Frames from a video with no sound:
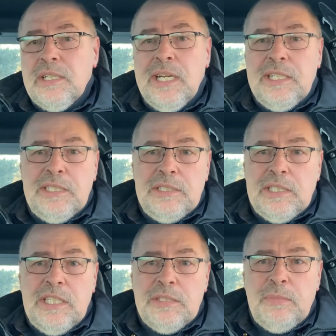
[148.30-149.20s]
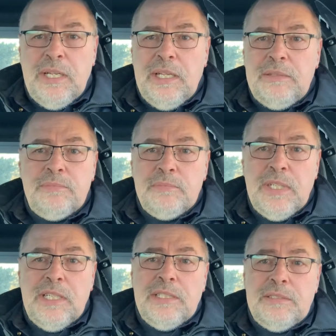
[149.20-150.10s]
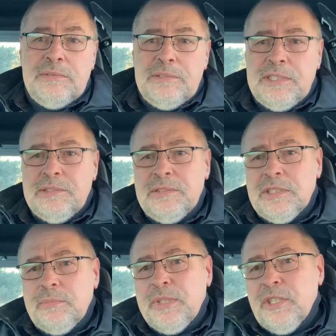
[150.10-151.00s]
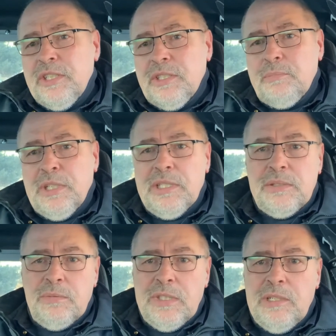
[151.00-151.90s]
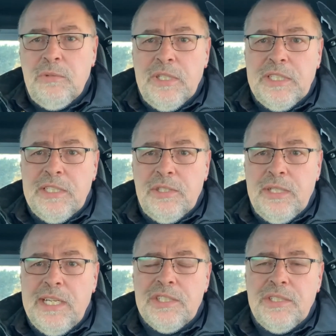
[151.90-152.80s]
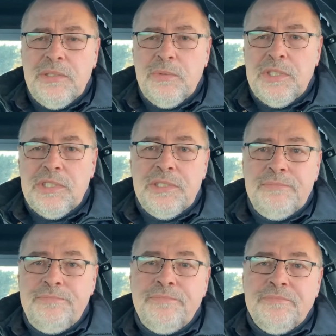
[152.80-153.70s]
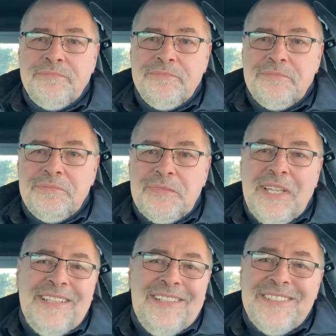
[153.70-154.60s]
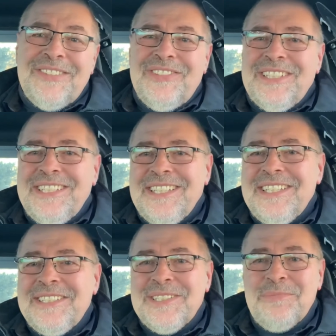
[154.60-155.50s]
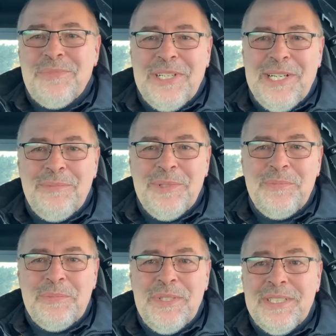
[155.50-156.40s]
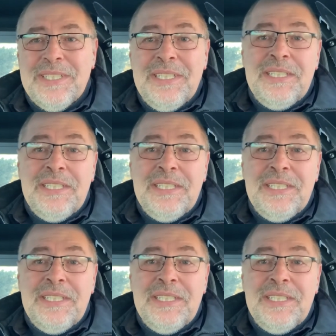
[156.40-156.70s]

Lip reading: I didn't kiss my superior's butts when I worked in corrections, which ultimately led to some problems, but